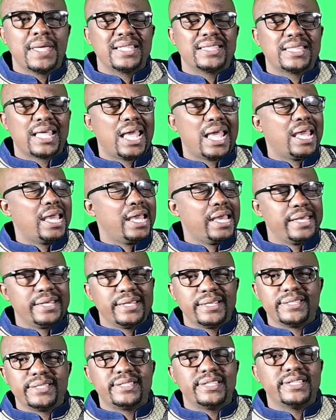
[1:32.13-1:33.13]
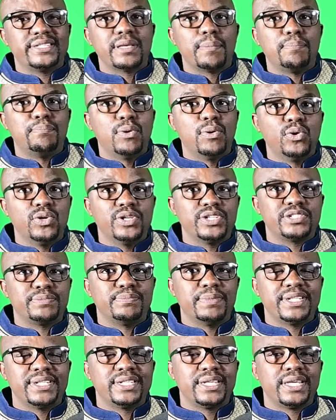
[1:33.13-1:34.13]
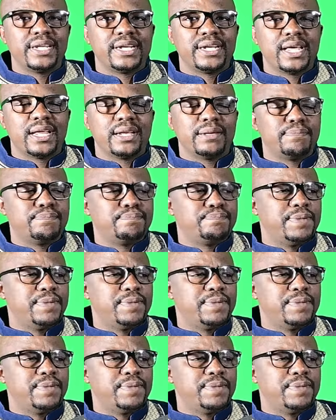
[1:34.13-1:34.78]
The ANC is a polished material.